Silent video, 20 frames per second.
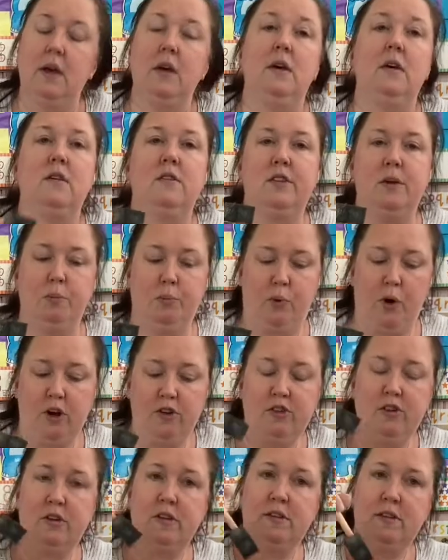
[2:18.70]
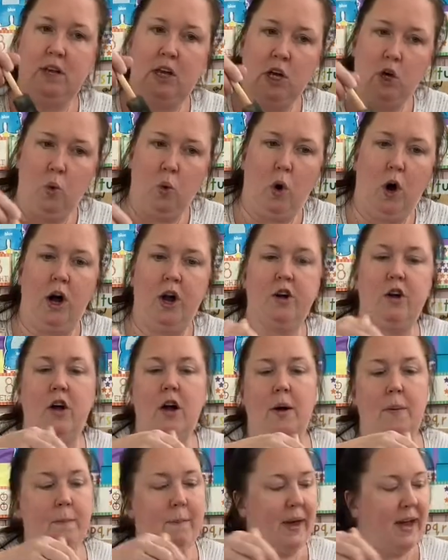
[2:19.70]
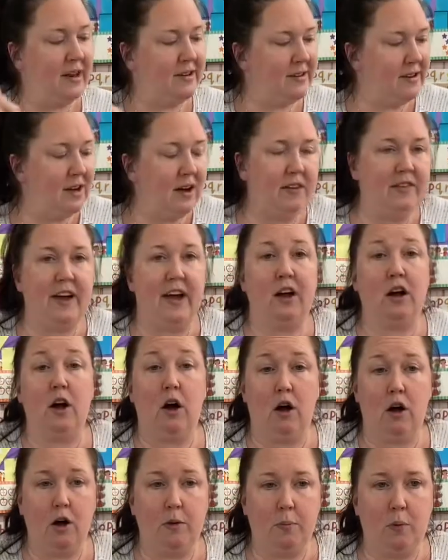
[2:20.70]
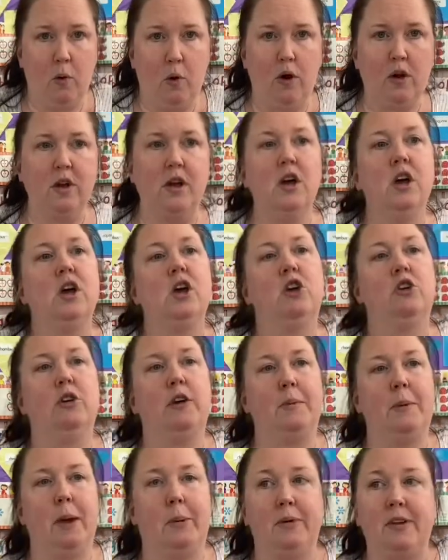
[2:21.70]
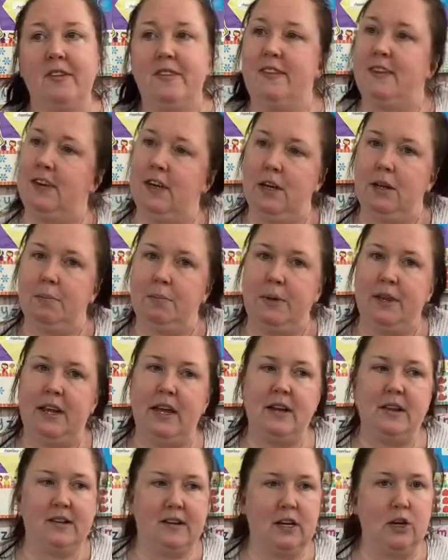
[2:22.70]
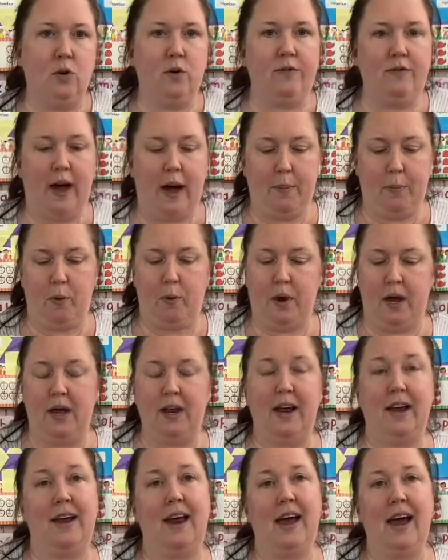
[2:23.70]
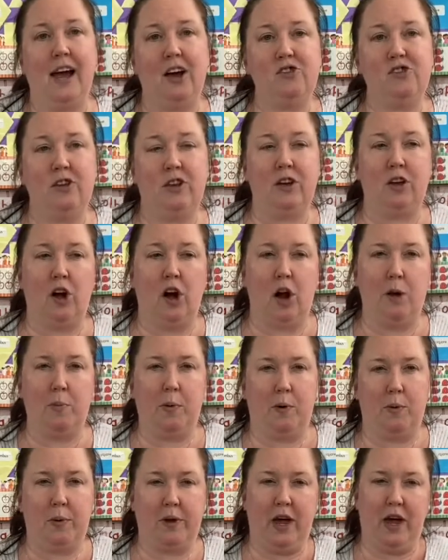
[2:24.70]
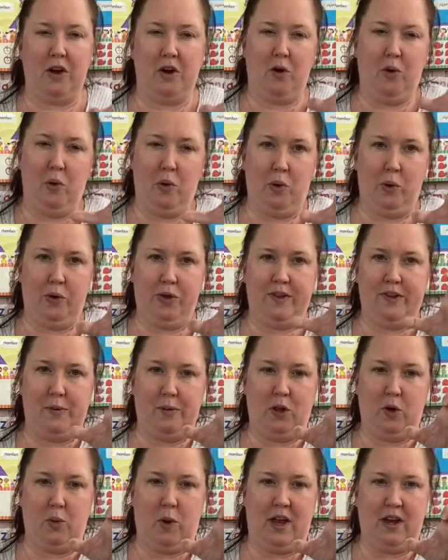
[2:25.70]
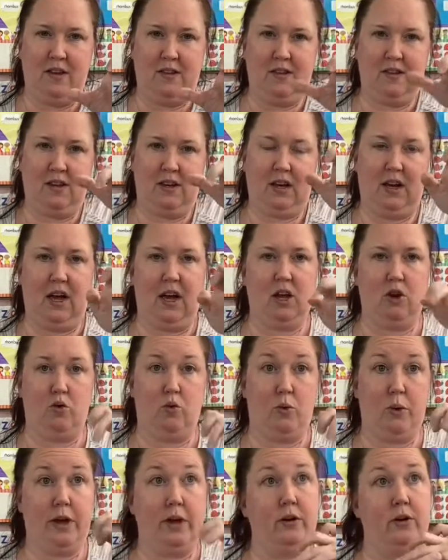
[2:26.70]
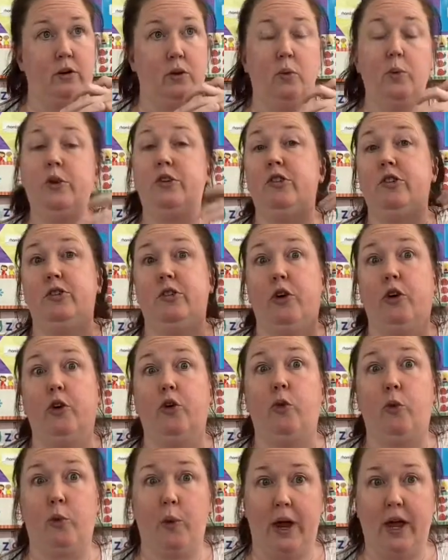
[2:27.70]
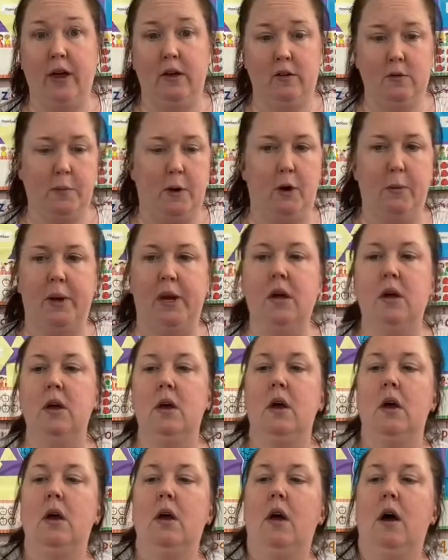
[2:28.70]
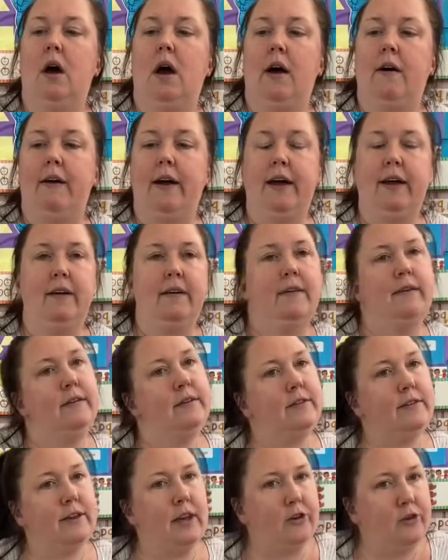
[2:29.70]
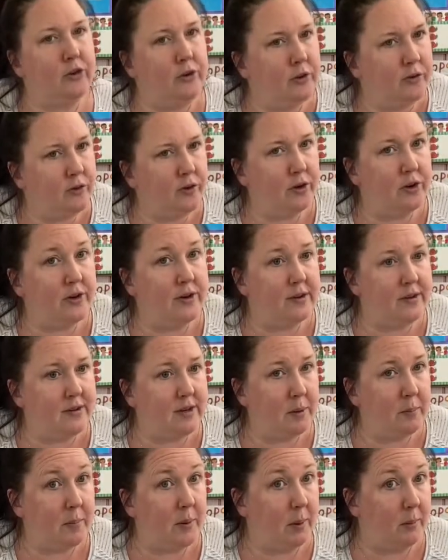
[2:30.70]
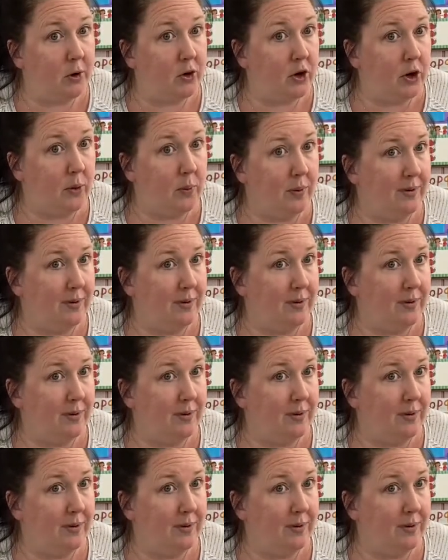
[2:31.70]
some brushes in water, painting on that cardboard. You're gonna be able to see it, but then it's gonna evaporate. And actually the cardboard will kind of hold some of the wetness in and kind of wrinkle, which is a great experiment. All right, stay tuned for tip number two.